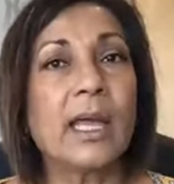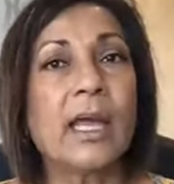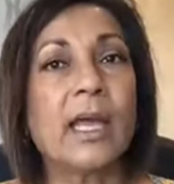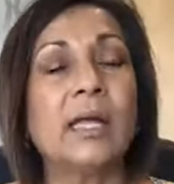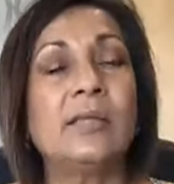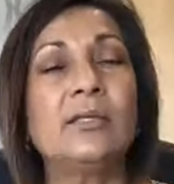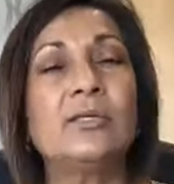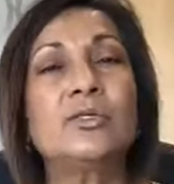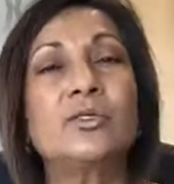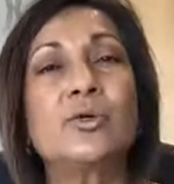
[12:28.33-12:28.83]

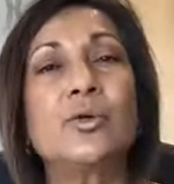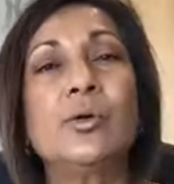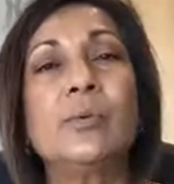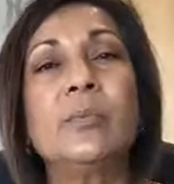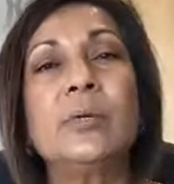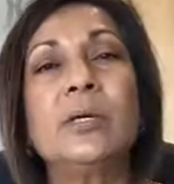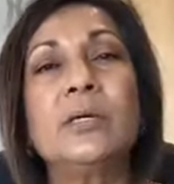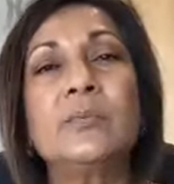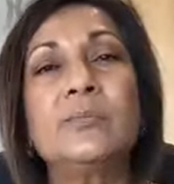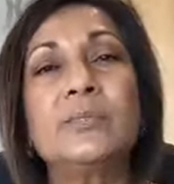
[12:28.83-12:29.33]
and the storm
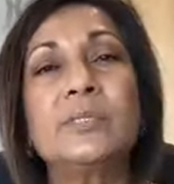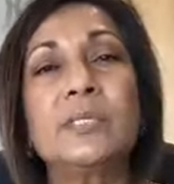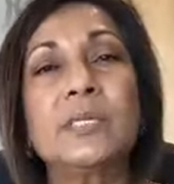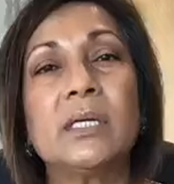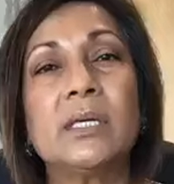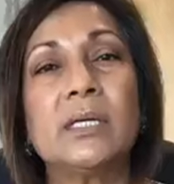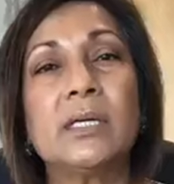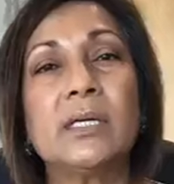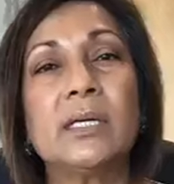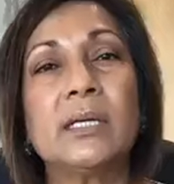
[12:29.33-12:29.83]
comes
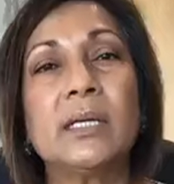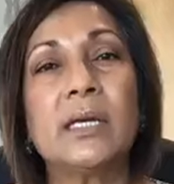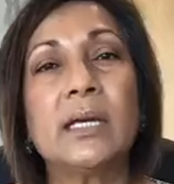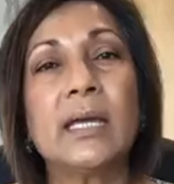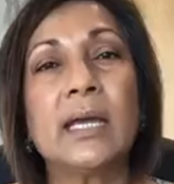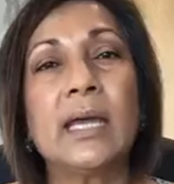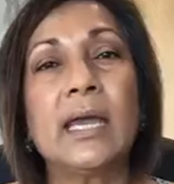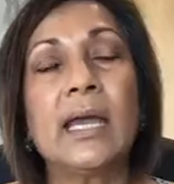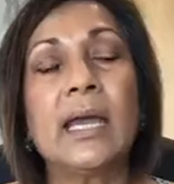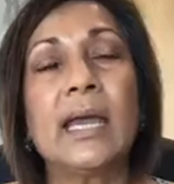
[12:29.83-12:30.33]

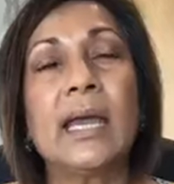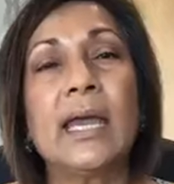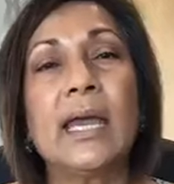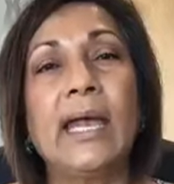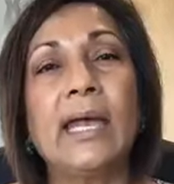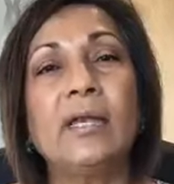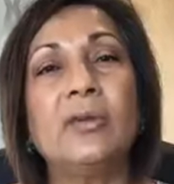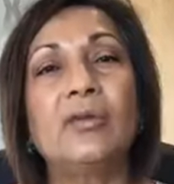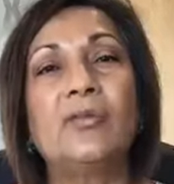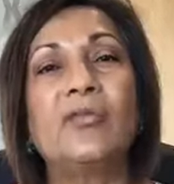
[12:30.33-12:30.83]
in
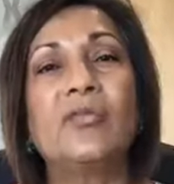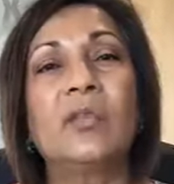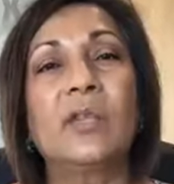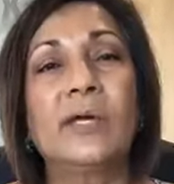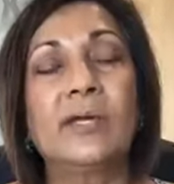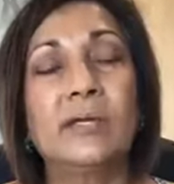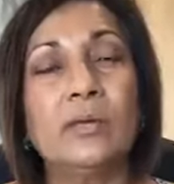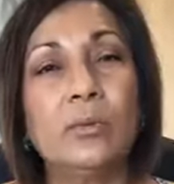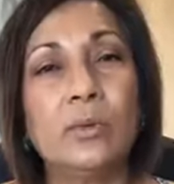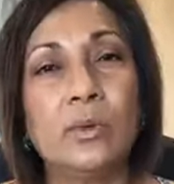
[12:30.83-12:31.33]
and you're
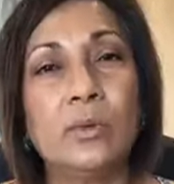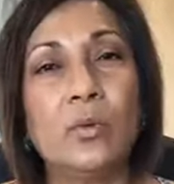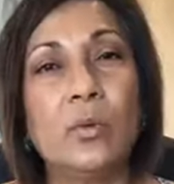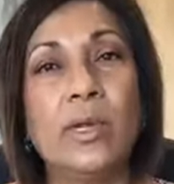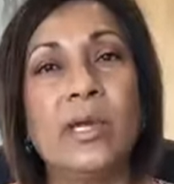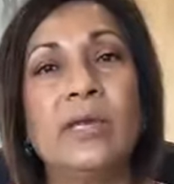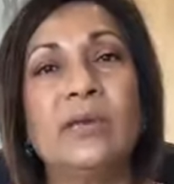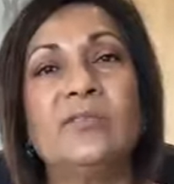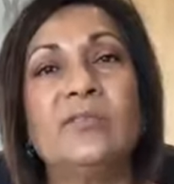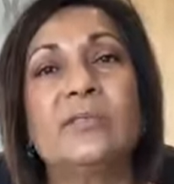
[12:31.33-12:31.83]
flooded with
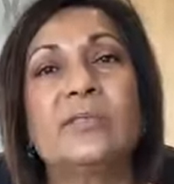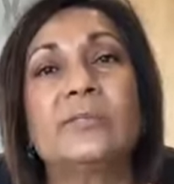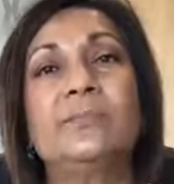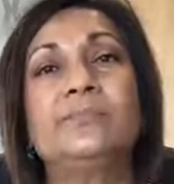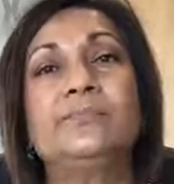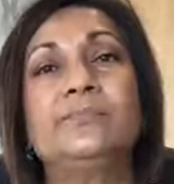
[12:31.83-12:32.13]
waves